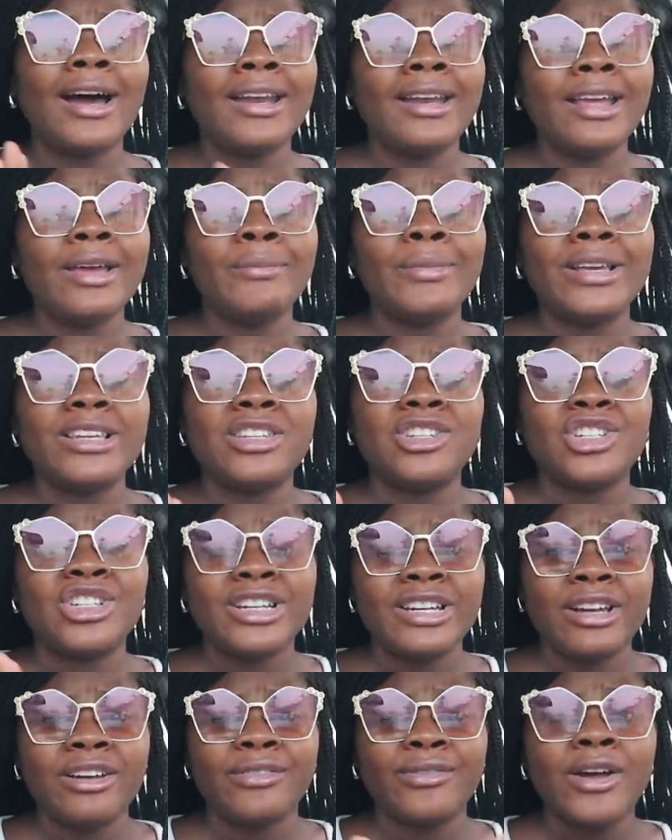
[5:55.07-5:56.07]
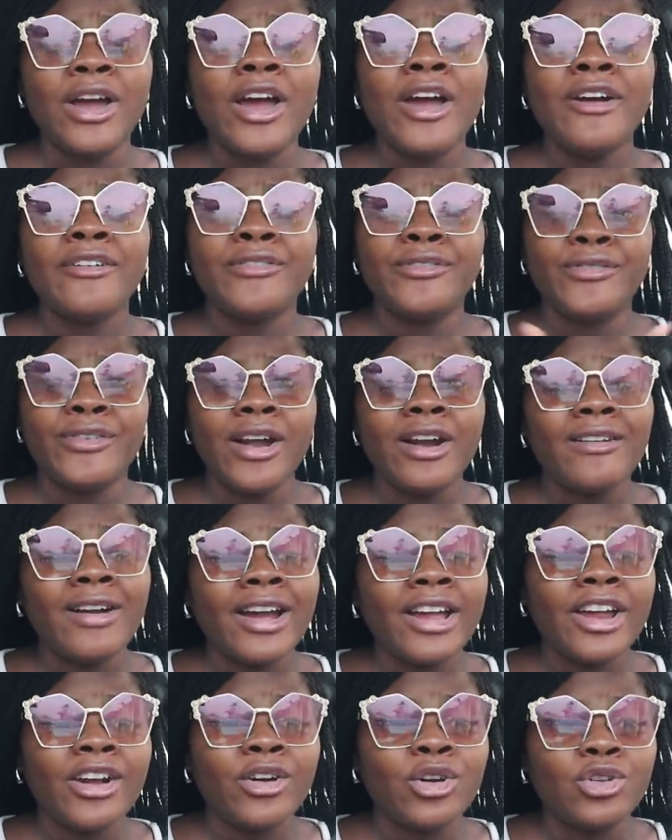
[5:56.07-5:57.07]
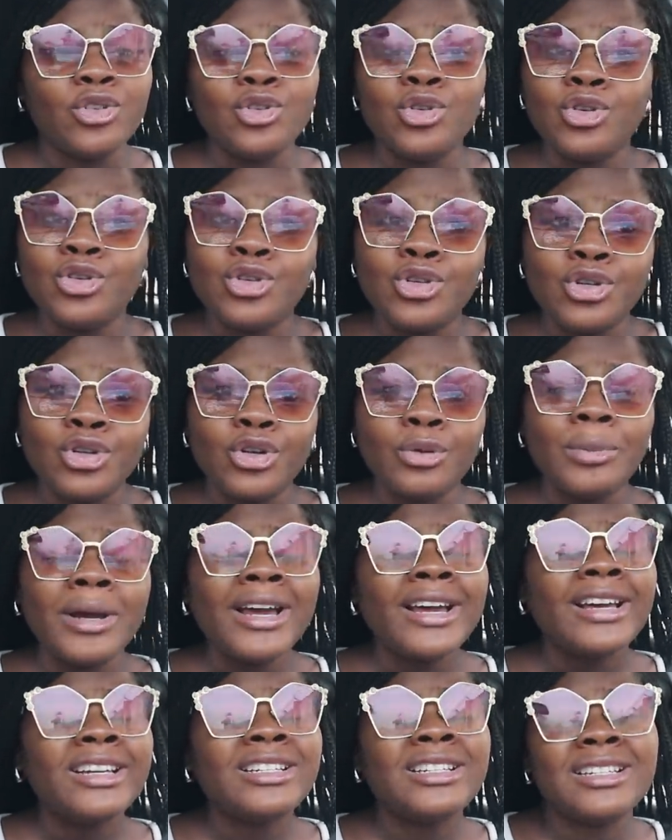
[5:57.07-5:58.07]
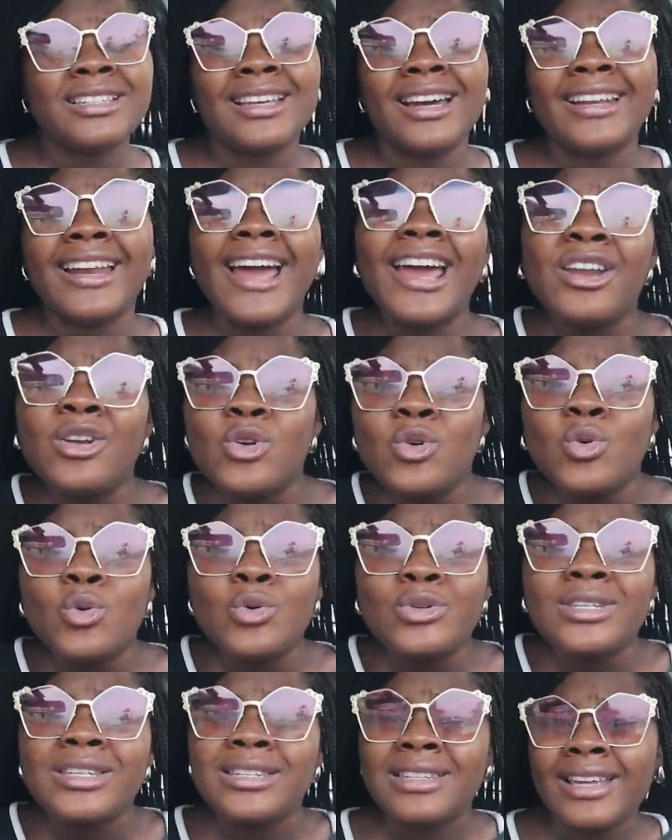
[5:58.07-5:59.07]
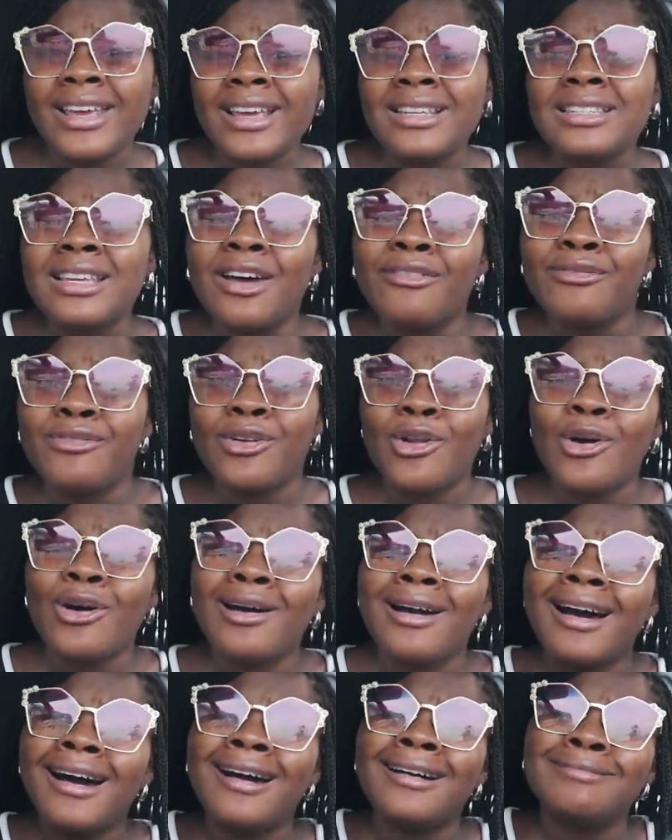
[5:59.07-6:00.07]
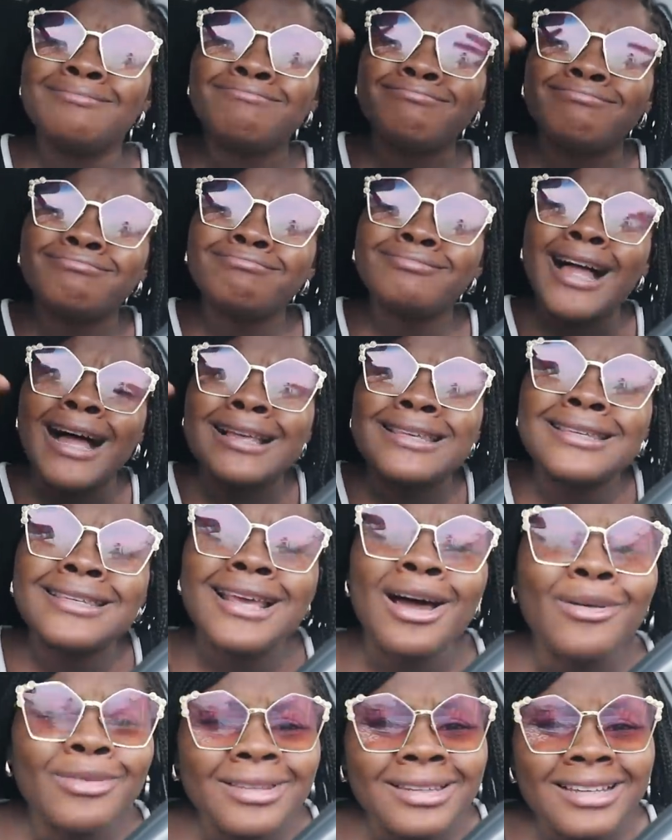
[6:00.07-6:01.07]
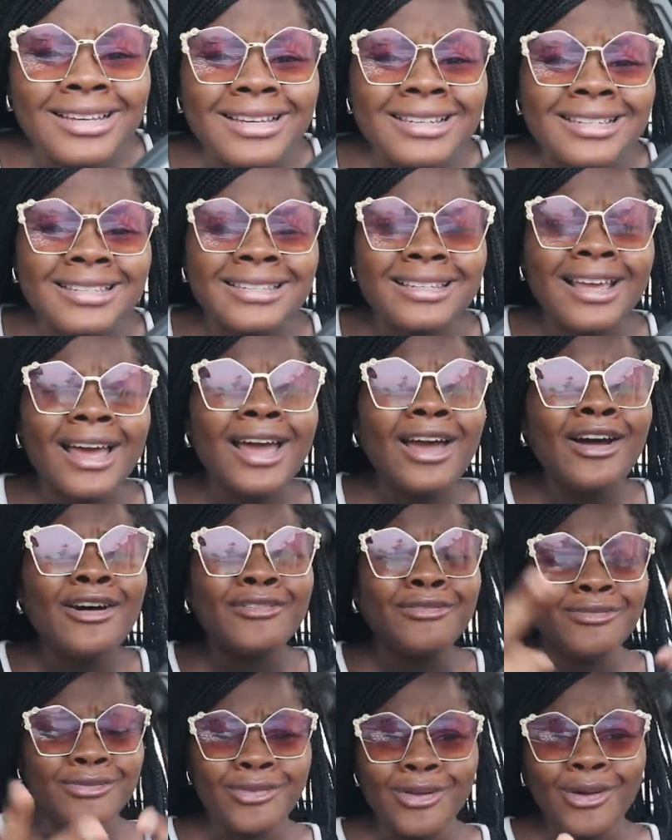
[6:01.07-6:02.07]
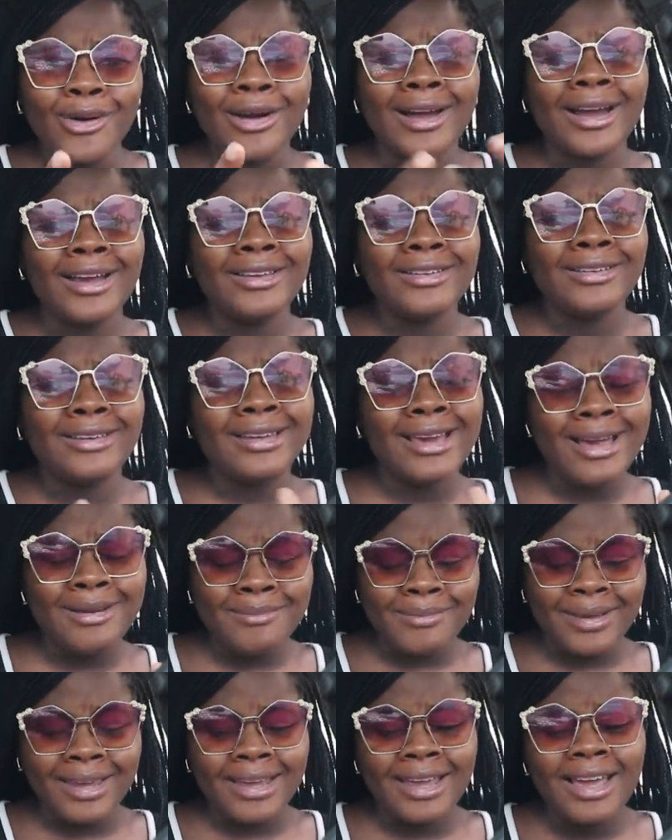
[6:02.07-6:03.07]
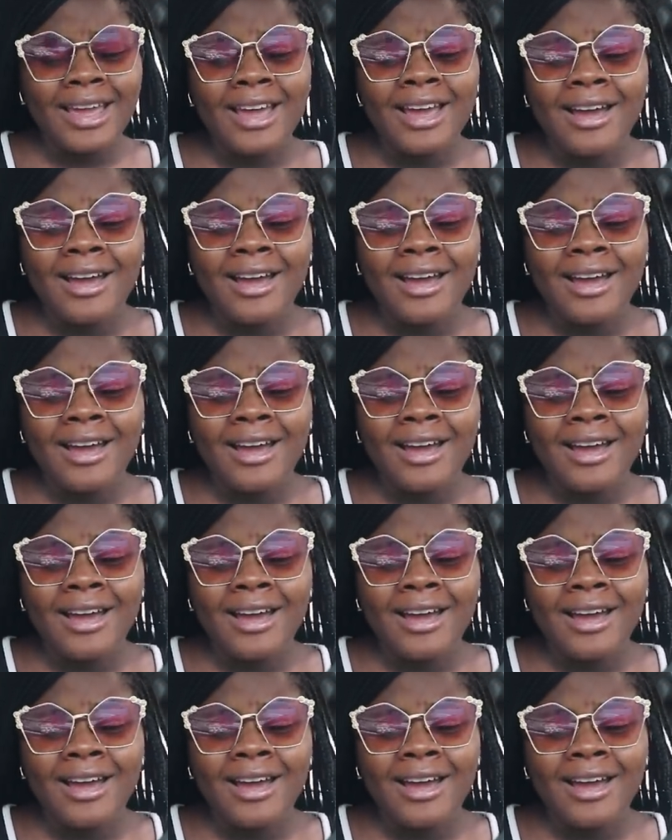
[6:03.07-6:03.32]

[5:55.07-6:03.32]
Her name is Chief Vera here on YouTube. She's an Enugu State vlogger, Southeast vlogger, you get me?